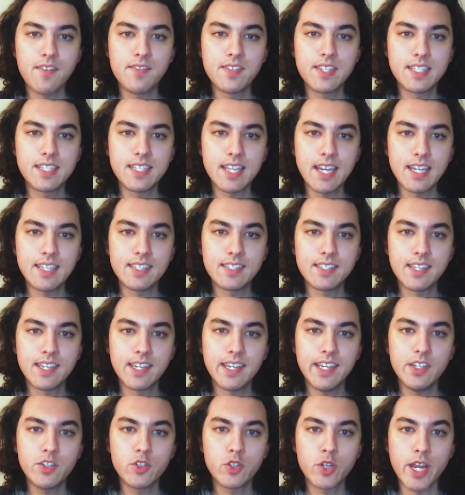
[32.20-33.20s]
6
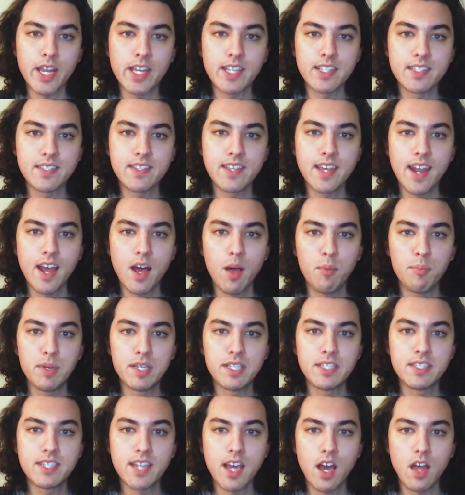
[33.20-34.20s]
key traits that help
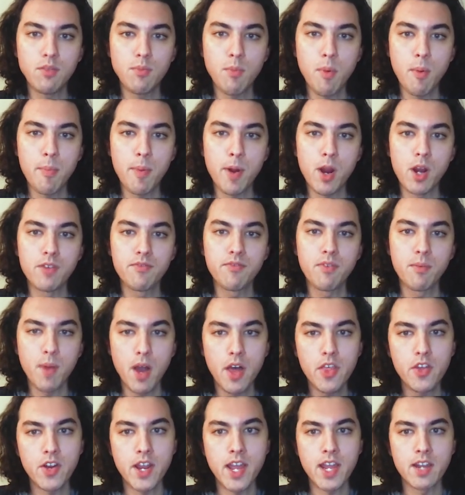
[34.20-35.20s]
us tell them apart from
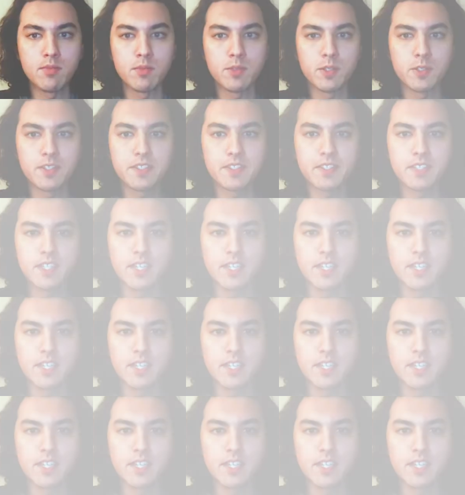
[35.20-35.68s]
other animals.